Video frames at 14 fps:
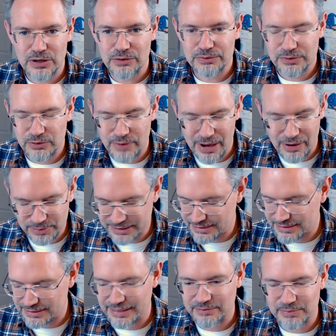throughout
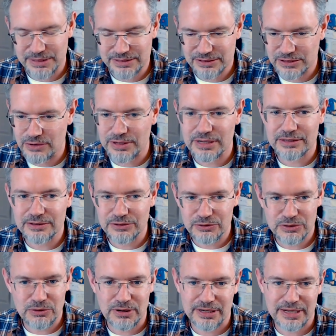places like Minnesota, New
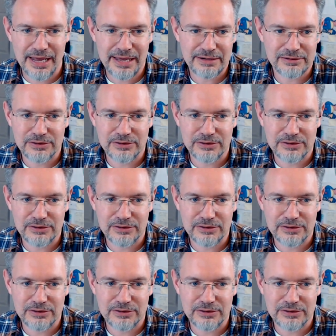York, and